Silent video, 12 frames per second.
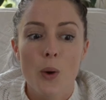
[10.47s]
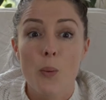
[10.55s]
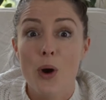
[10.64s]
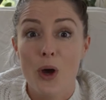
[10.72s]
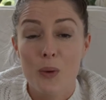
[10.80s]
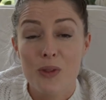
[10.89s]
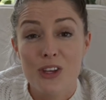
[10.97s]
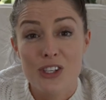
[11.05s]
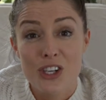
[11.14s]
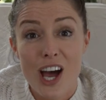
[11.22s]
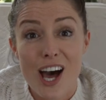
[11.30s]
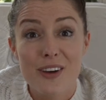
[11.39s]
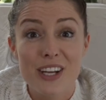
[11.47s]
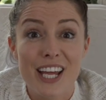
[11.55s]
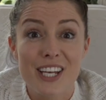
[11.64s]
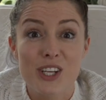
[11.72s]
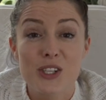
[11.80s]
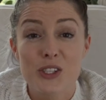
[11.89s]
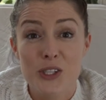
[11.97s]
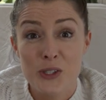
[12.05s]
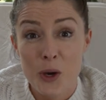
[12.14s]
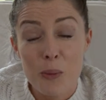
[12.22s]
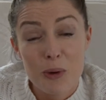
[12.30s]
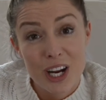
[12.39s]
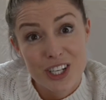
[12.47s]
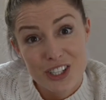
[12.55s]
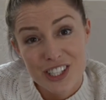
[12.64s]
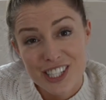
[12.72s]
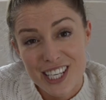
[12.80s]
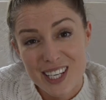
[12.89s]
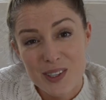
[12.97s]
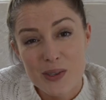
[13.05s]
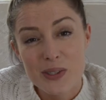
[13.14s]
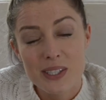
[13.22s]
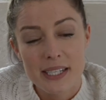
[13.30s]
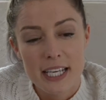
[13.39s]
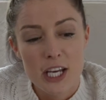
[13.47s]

work with your child and use those comprehension skills.